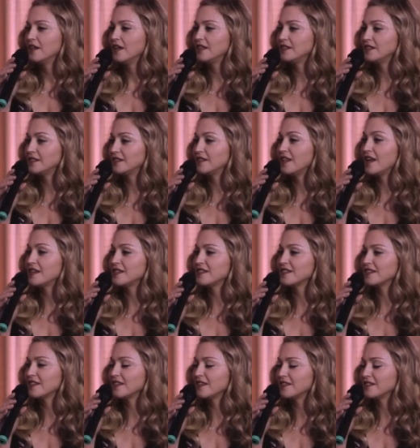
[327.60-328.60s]
It's nice
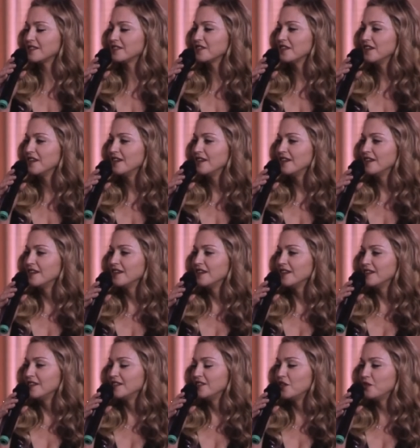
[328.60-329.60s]
because
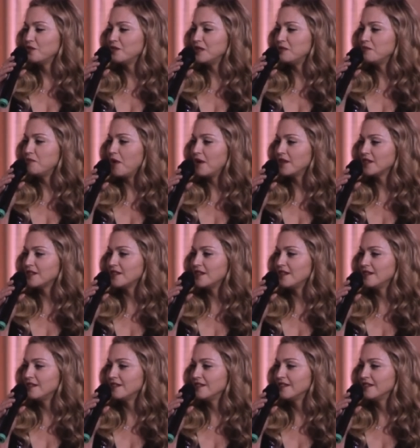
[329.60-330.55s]
nobody butts in.